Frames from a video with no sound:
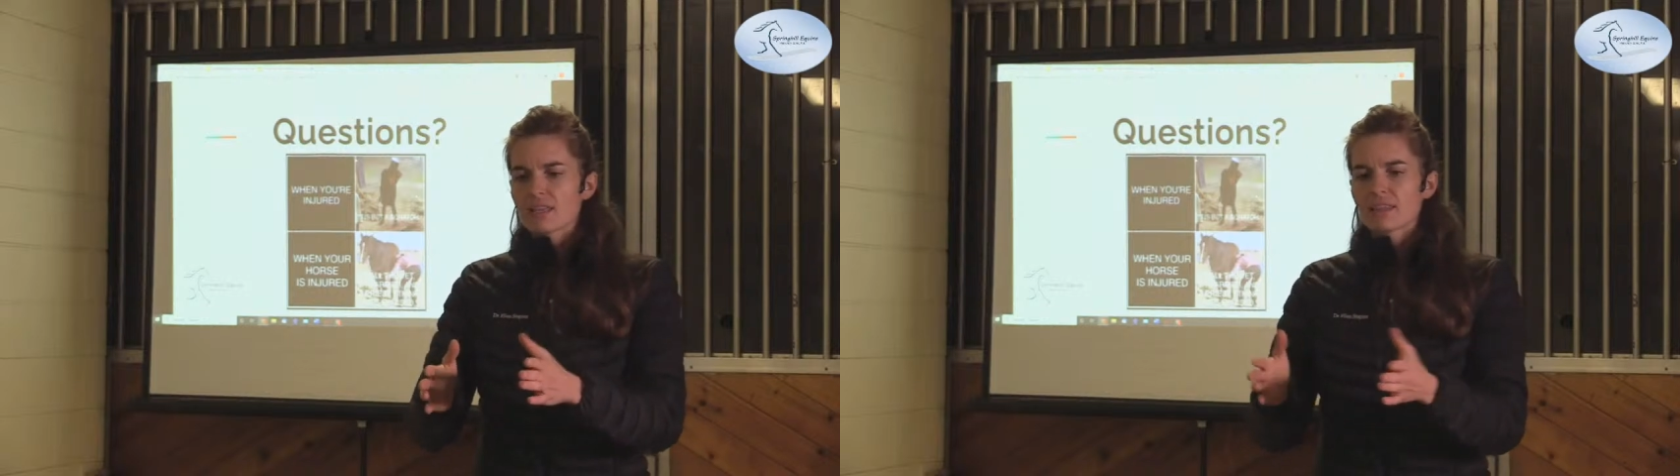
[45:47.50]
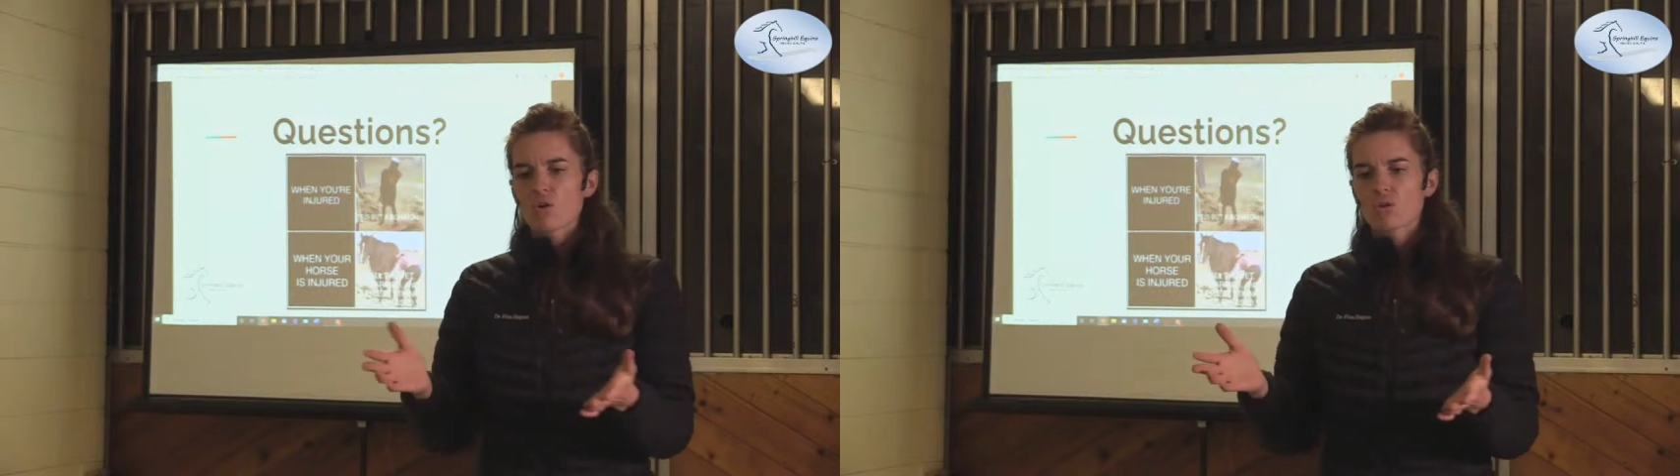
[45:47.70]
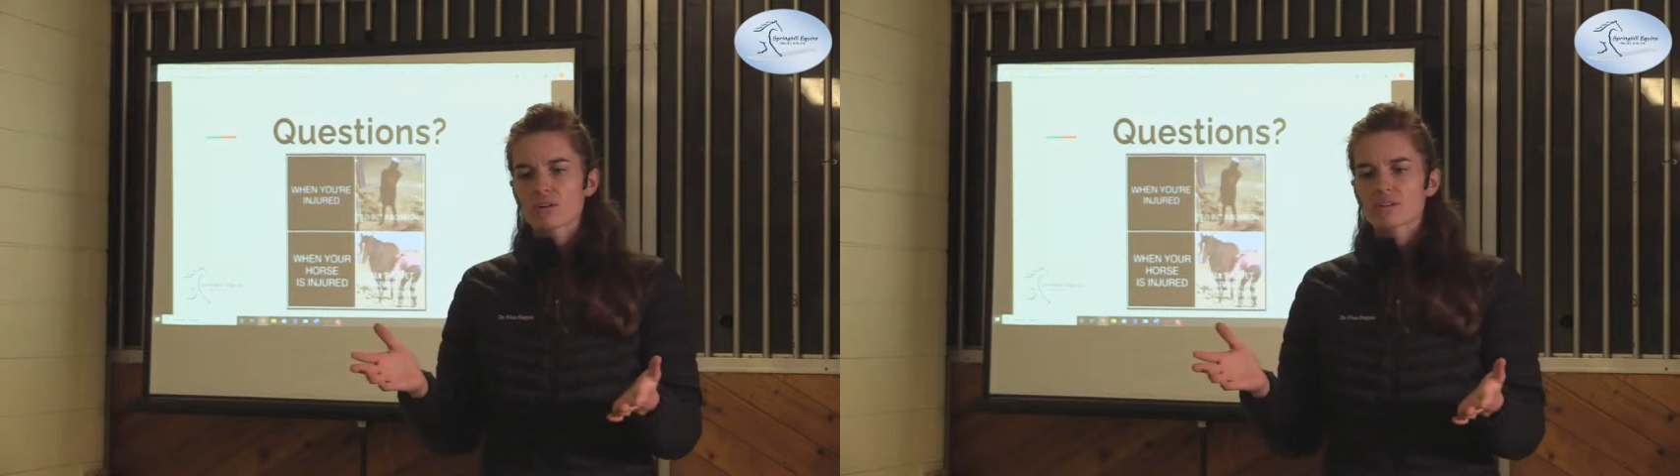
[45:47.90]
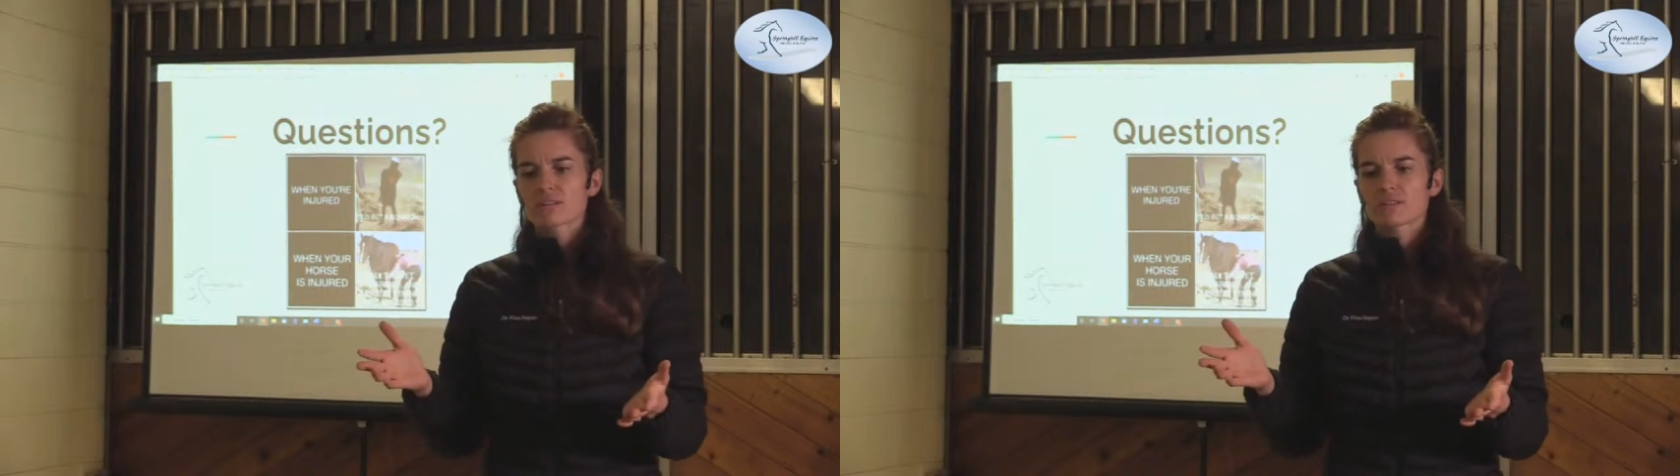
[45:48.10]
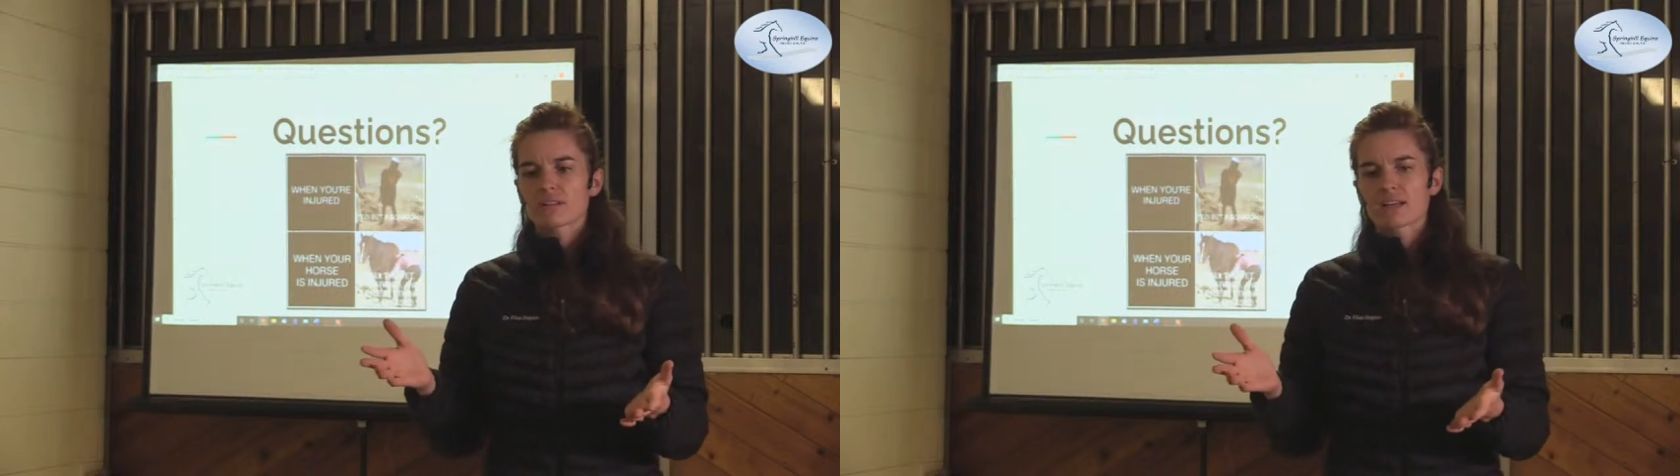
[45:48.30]
That
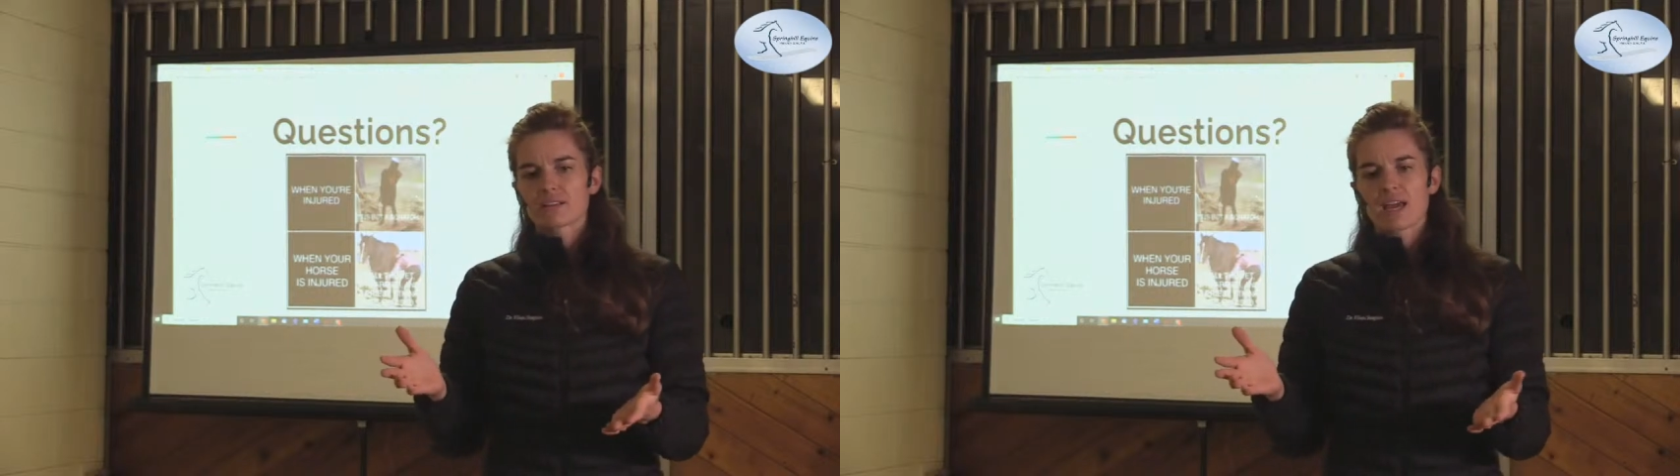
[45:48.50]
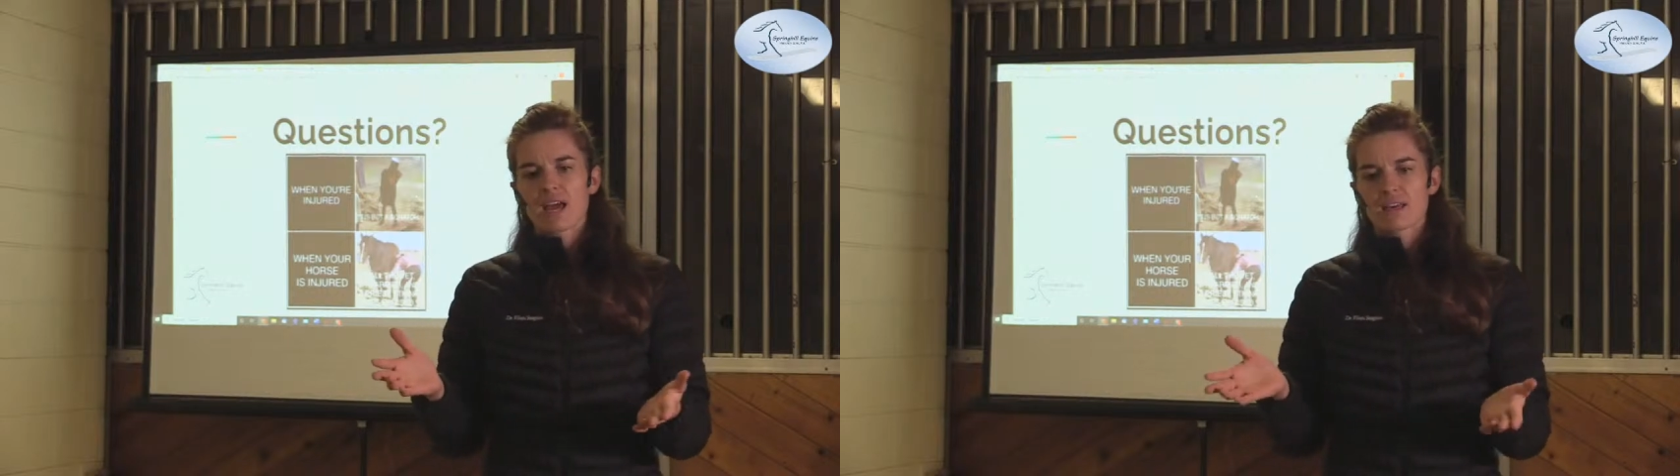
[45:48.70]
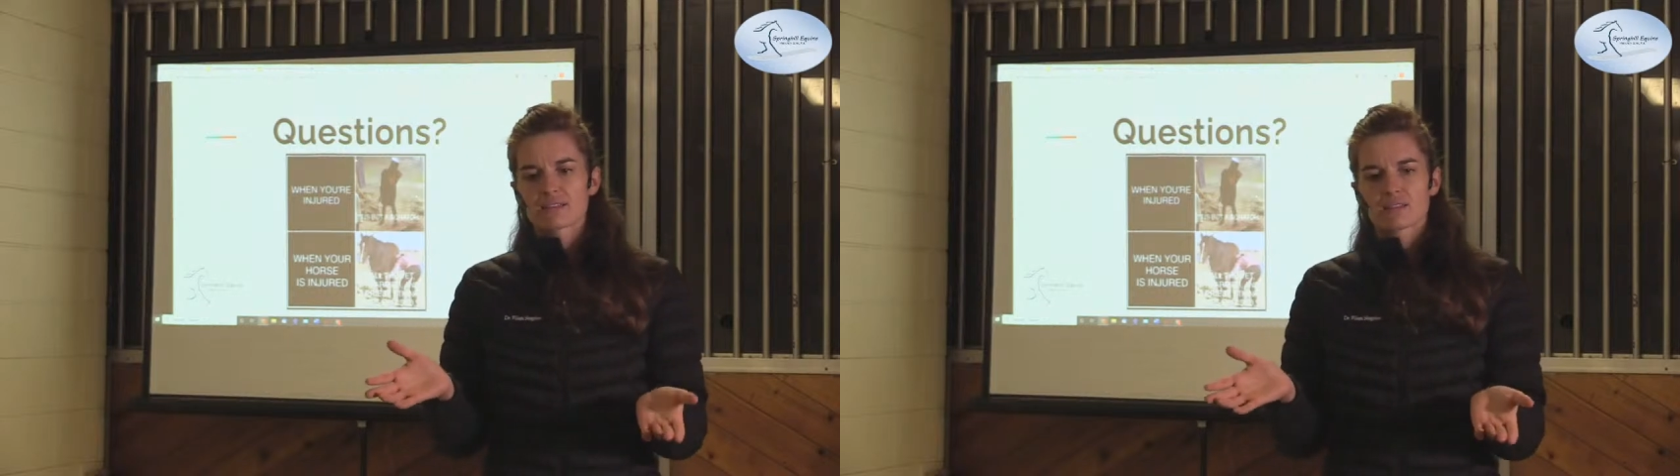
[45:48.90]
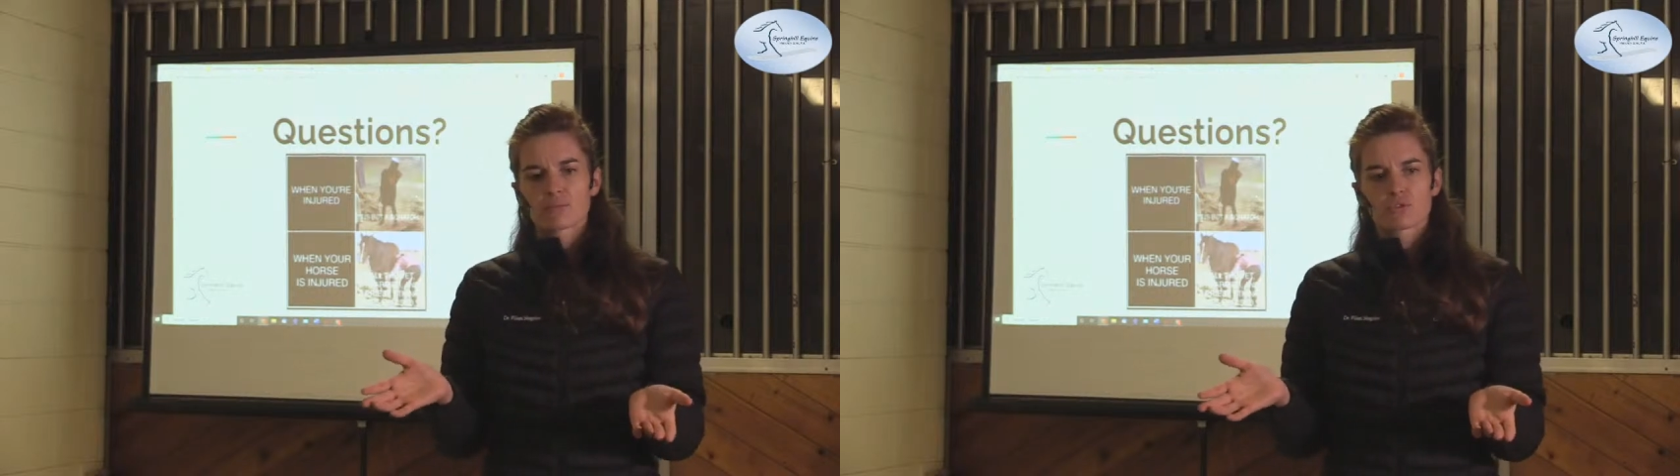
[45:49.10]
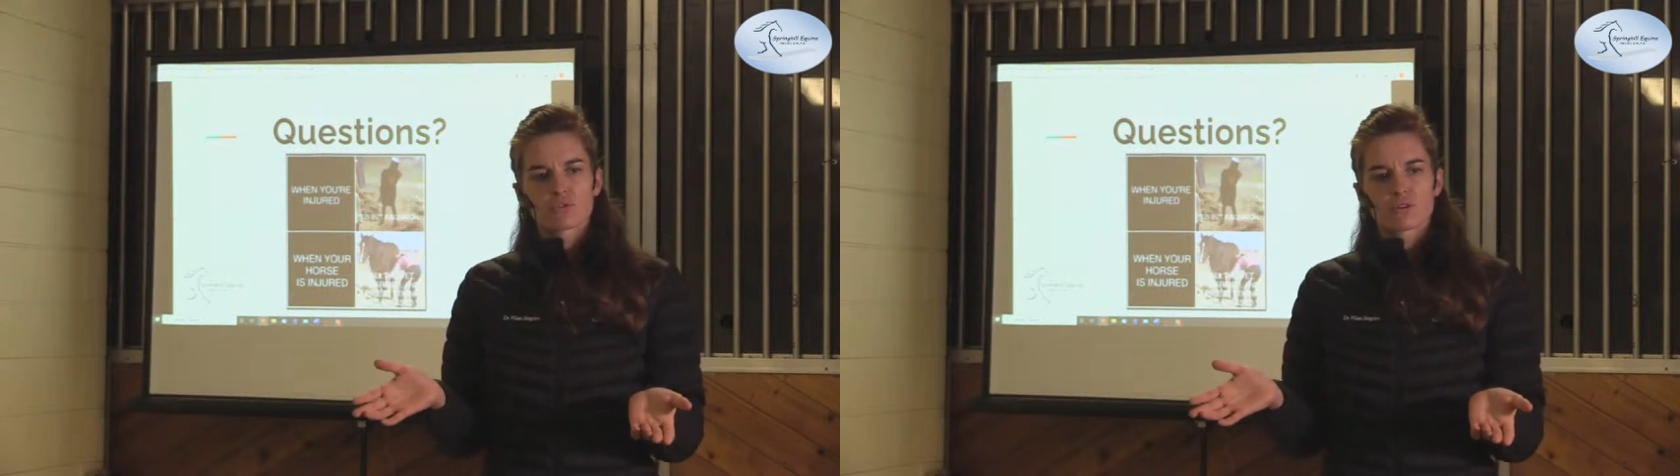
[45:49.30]
horse likely has
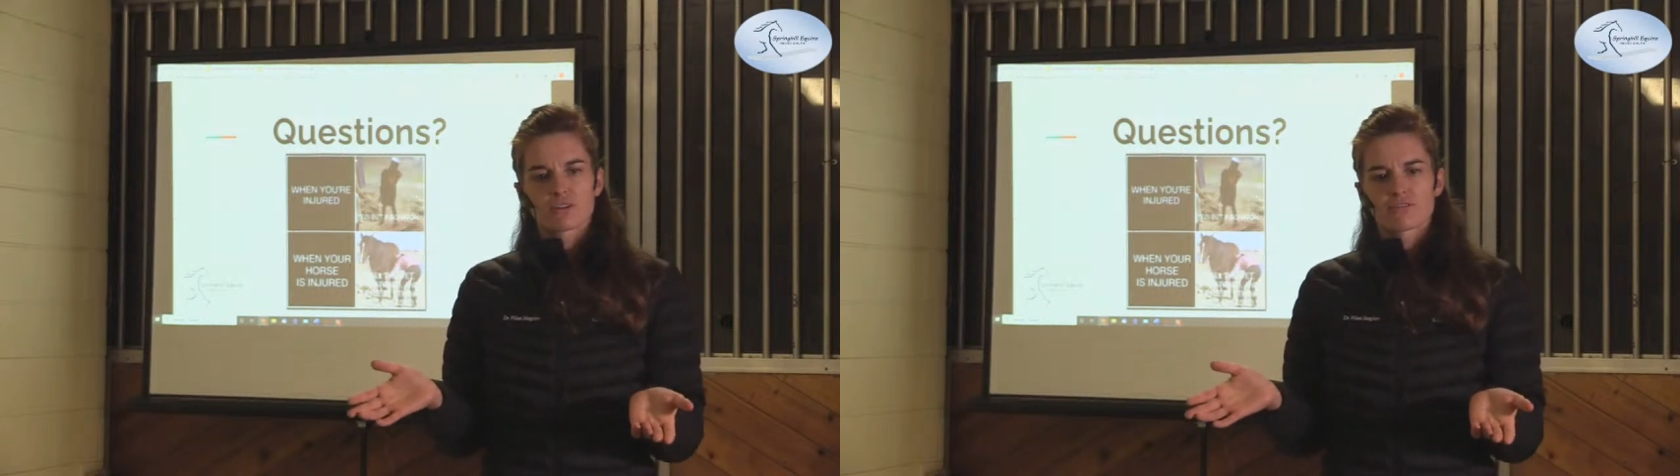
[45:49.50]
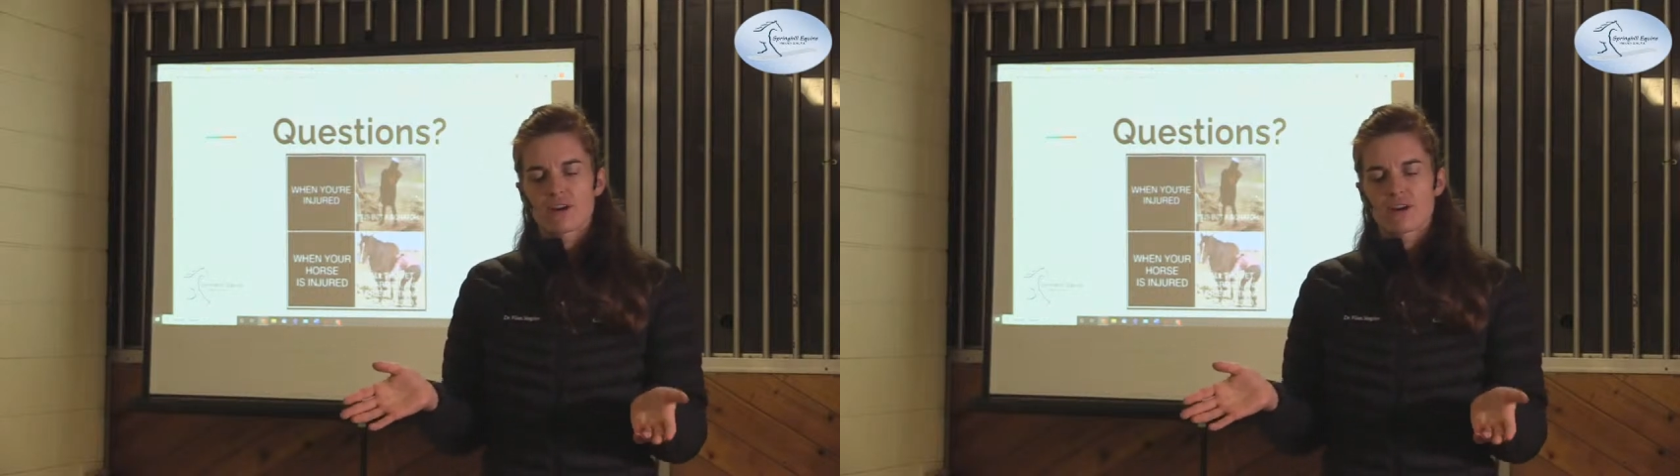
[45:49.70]
some sort of